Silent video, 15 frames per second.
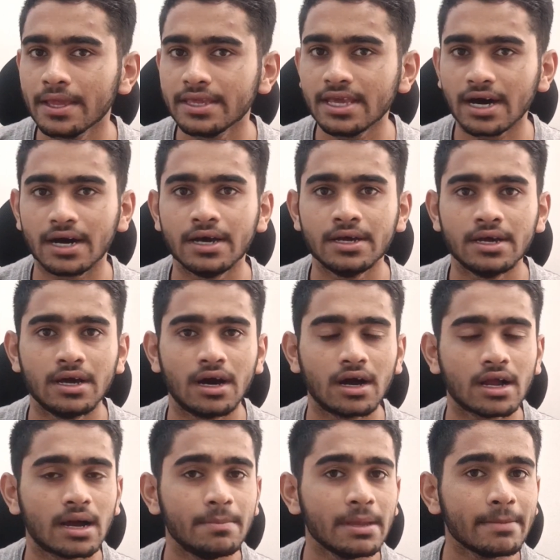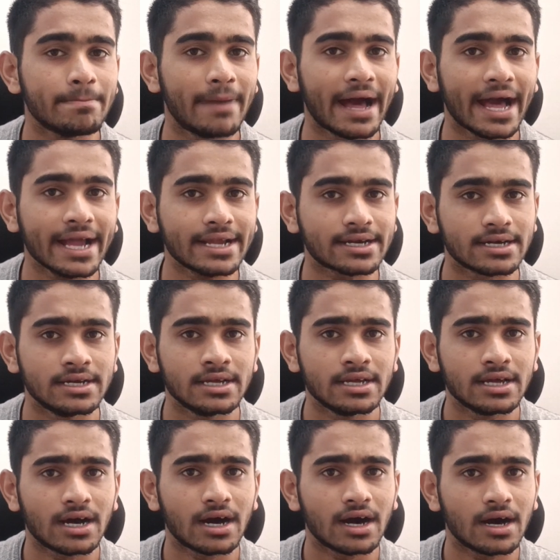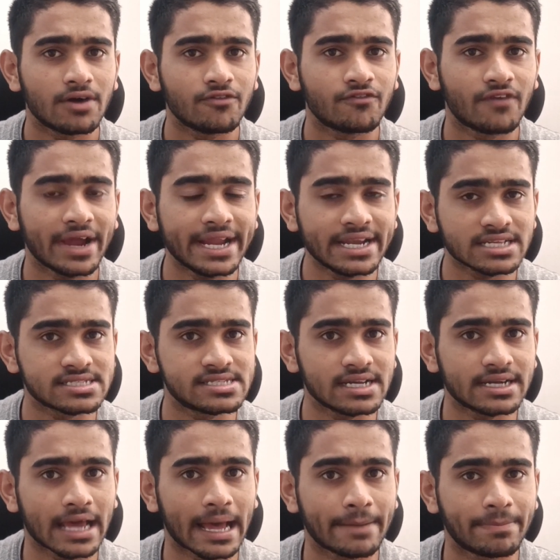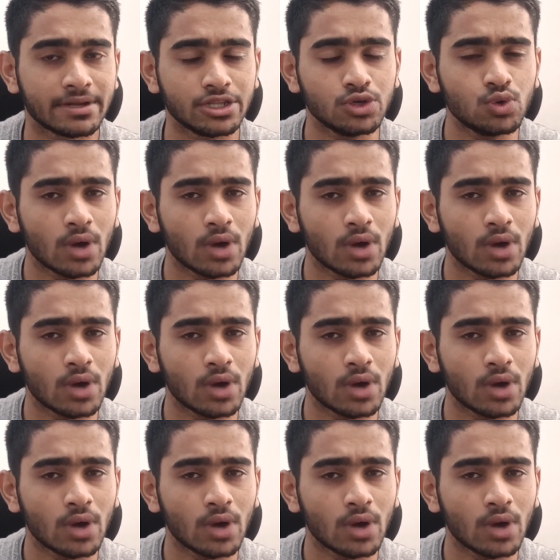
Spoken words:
Yeah, coming back. Why does that happen?